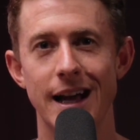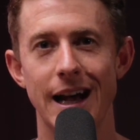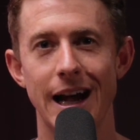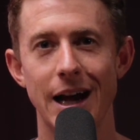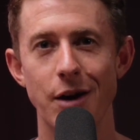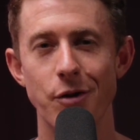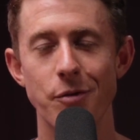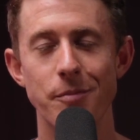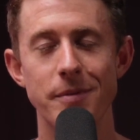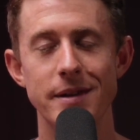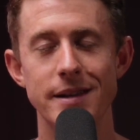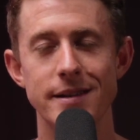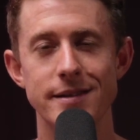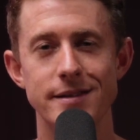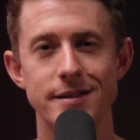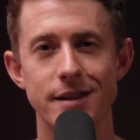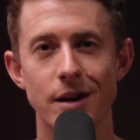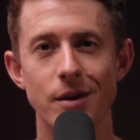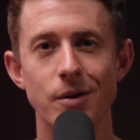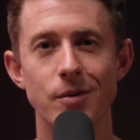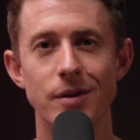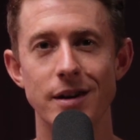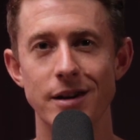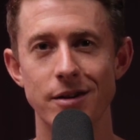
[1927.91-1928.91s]
I would be
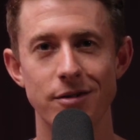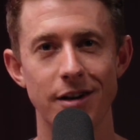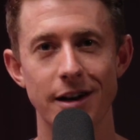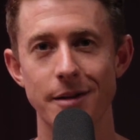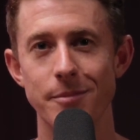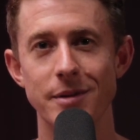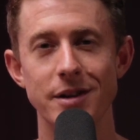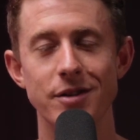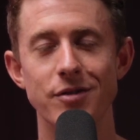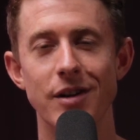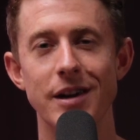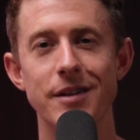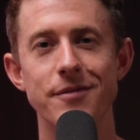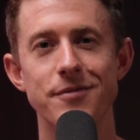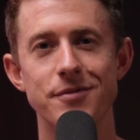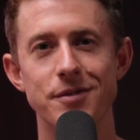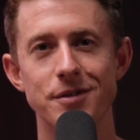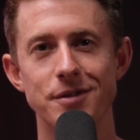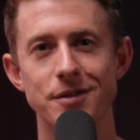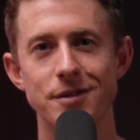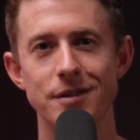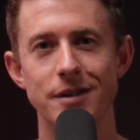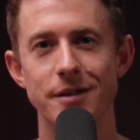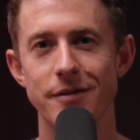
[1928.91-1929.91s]
so incredibly
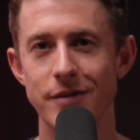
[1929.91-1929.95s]
grateful